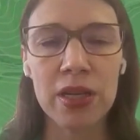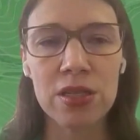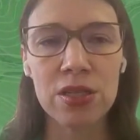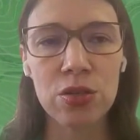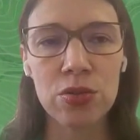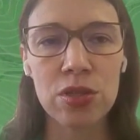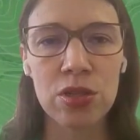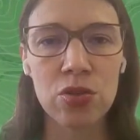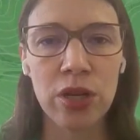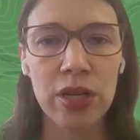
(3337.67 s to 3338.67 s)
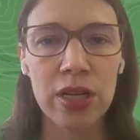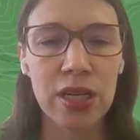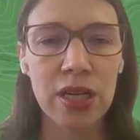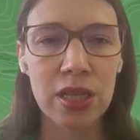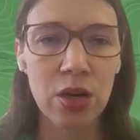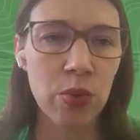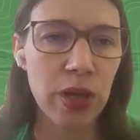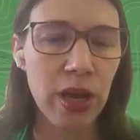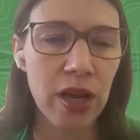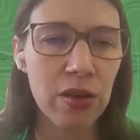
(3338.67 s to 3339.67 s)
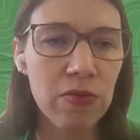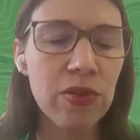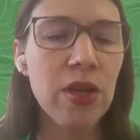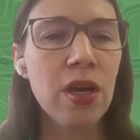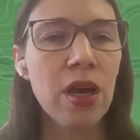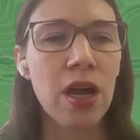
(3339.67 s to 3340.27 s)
best use the training data that we have,